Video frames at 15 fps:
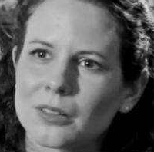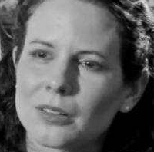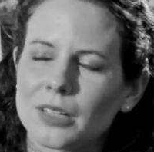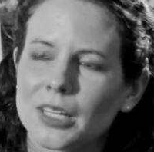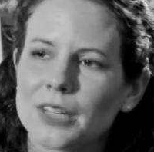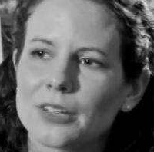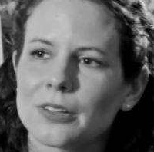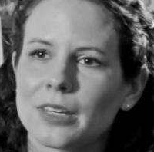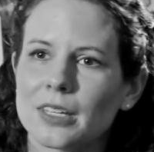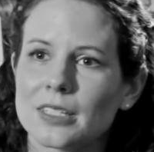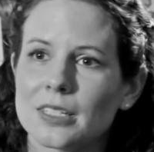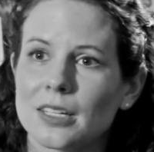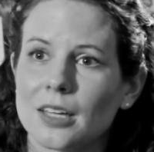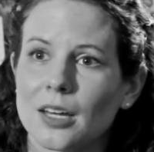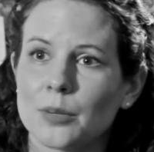Later that
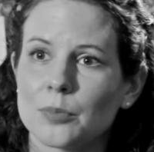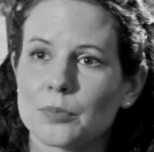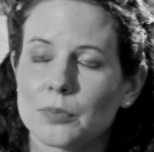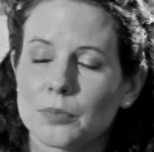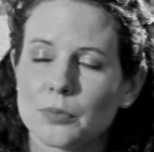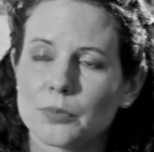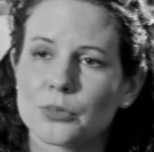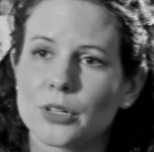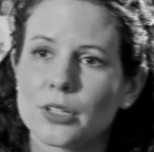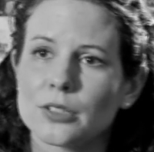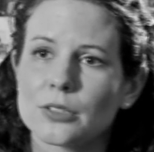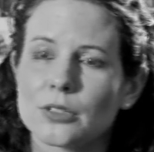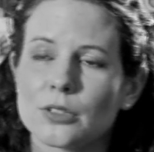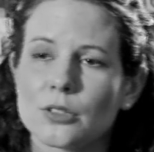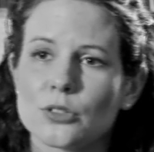day, I brought
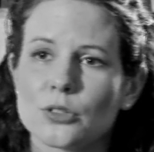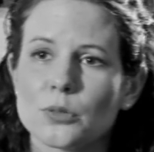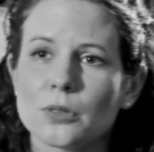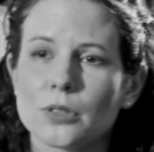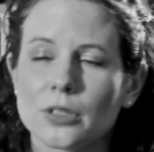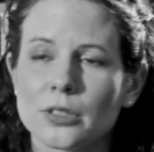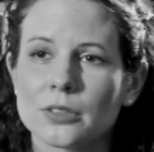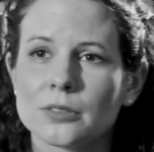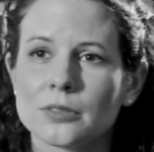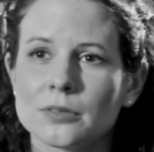it to the jeweler.